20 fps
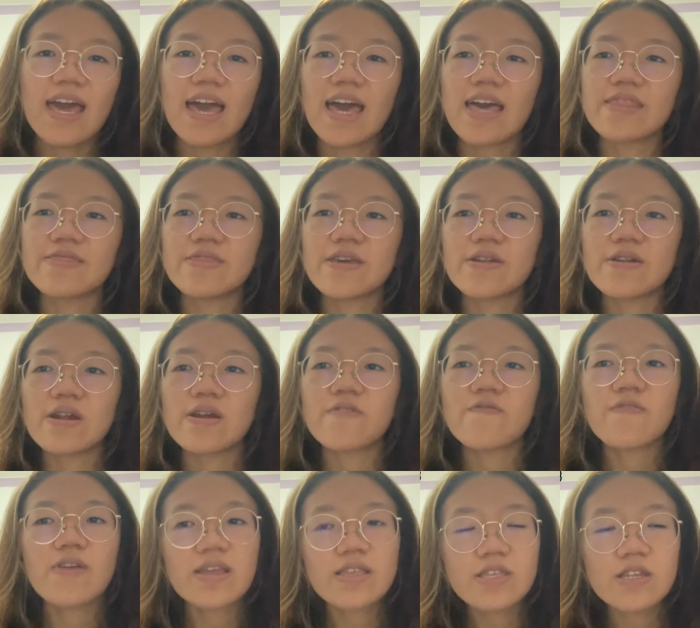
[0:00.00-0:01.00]
and there are
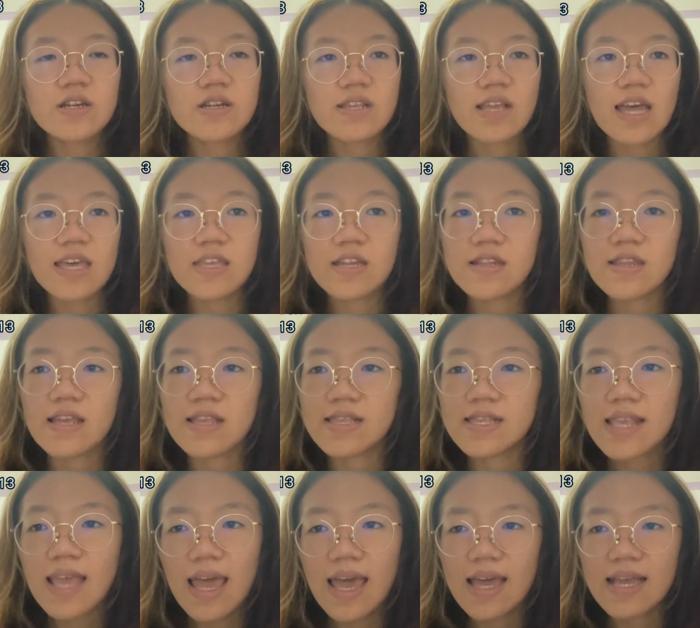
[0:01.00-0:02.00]
factors other than
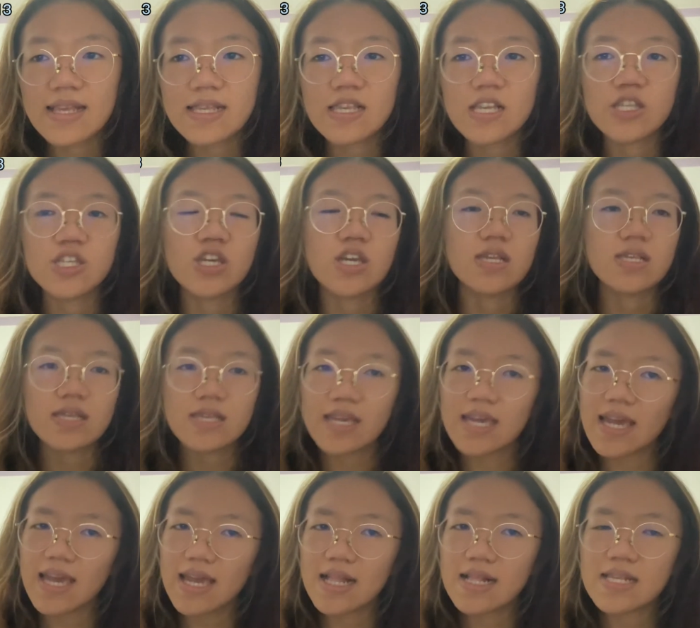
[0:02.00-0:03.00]
sex such as
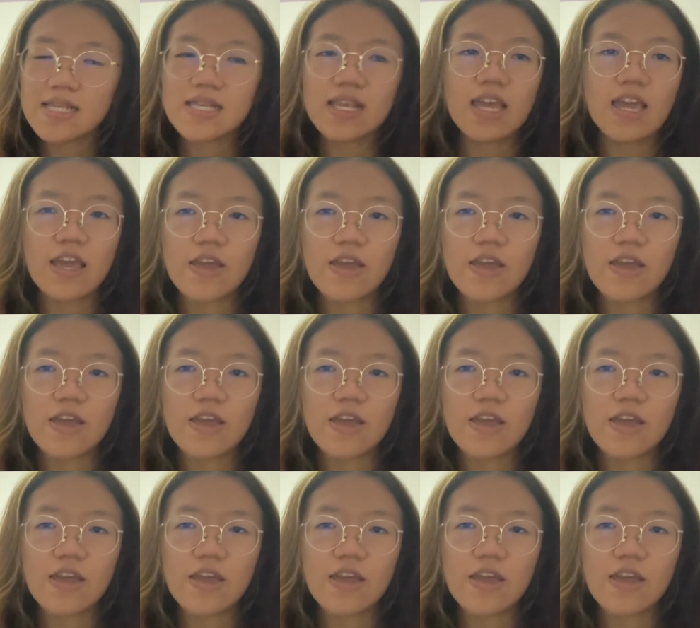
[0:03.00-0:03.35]
skills,